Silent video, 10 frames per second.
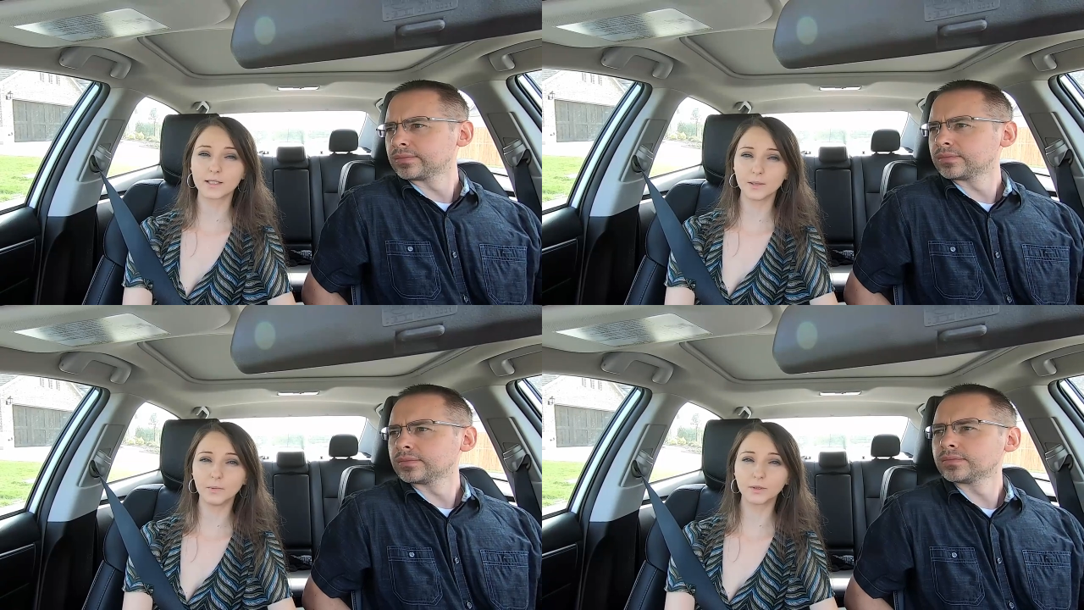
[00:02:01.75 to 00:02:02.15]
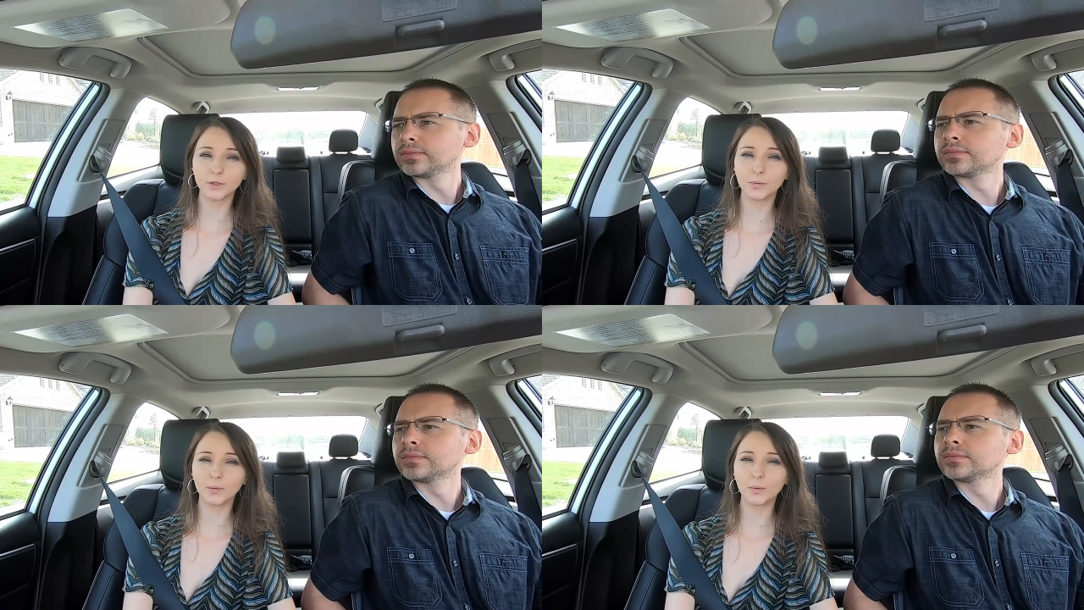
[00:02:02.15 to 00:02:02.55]
Speaker 1: similar
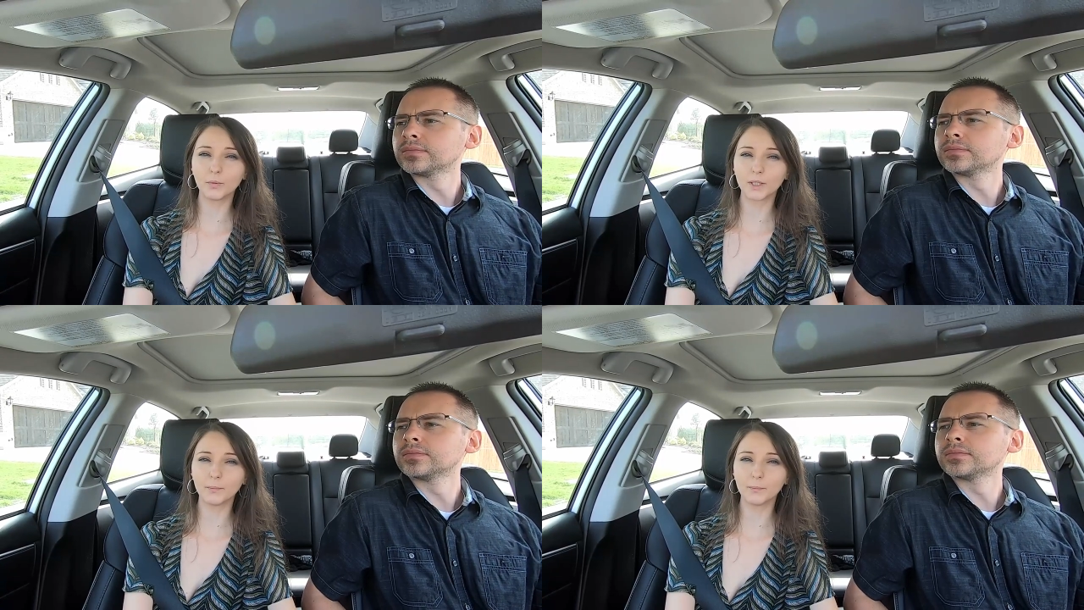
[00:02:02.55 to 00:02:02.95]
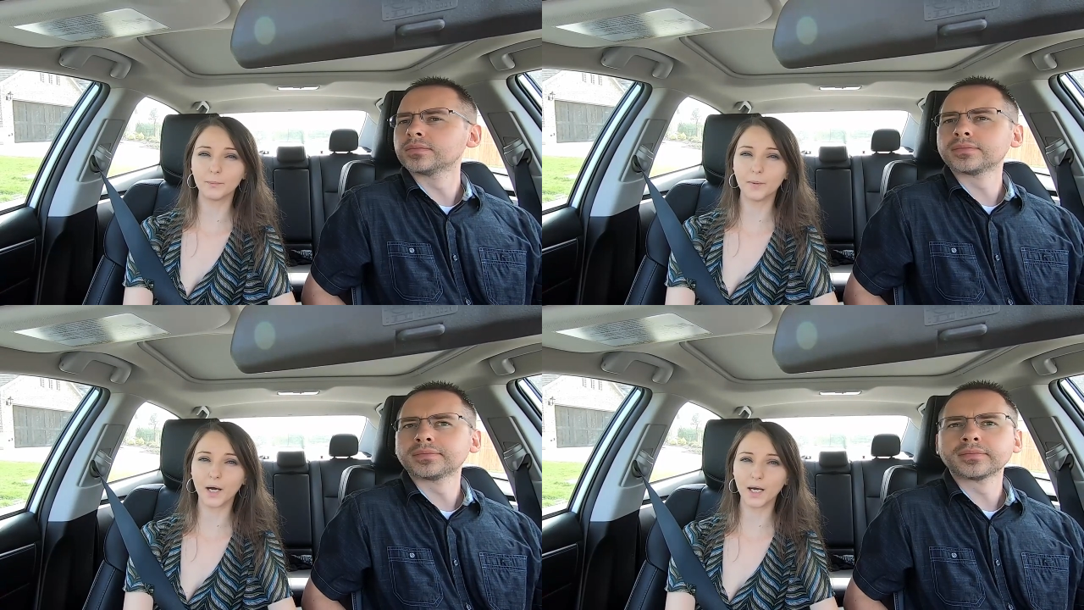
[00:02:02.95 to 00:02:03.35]
to what we want to
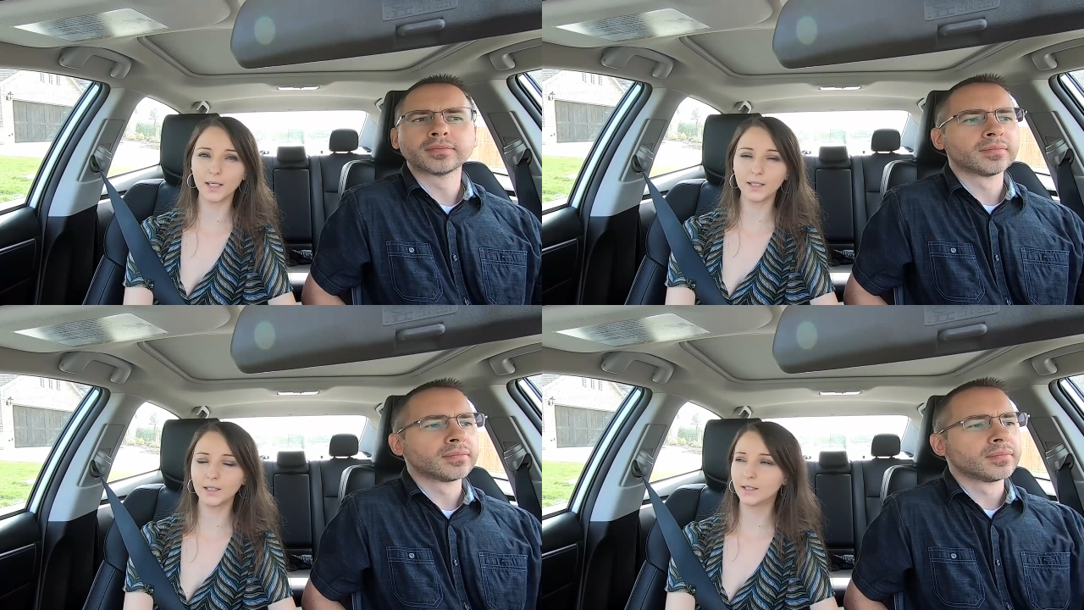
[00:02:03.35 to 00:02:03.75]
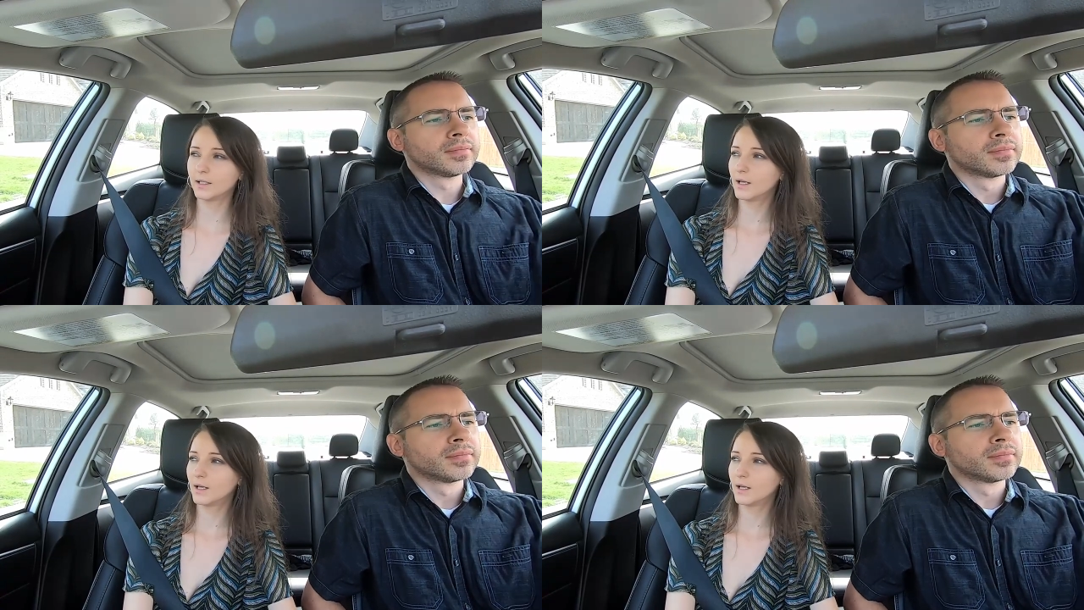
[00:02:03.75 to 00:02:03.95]
buy.